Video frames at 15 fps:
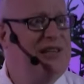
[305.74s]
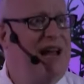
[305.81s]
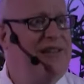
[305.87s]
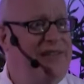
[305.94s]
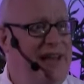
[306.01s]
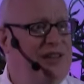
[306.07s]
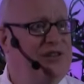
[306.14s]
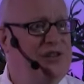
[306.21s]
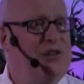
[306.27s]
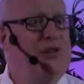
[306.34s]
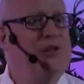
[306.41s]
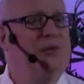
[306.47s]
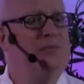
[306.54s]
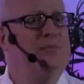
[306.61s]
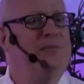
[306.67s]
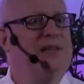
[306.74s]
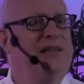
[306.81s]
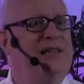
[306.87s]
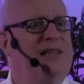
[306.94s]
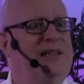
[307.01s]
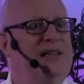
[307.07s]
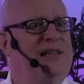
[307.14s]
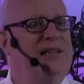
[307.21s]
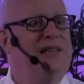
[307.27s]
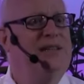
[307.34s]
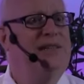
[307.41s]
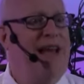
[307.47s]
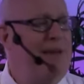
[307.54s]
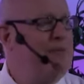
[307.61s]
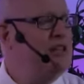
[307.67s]
and they assume
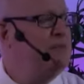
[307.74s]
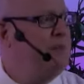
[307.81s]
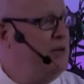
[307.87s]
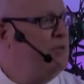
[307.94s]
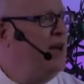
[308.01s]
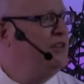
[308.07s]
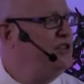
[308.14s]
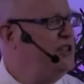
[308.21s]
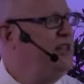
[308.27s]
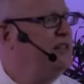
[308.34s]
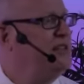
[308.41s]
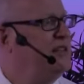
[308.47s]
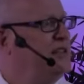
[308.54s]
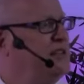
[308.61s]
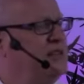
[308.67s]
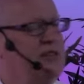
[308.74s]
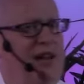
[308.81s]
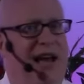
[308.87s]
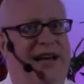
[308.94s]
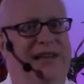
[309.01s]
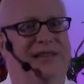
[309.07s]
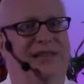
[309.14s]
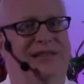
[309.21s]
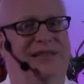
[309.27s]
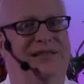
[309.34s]
that must be what Jesus is like.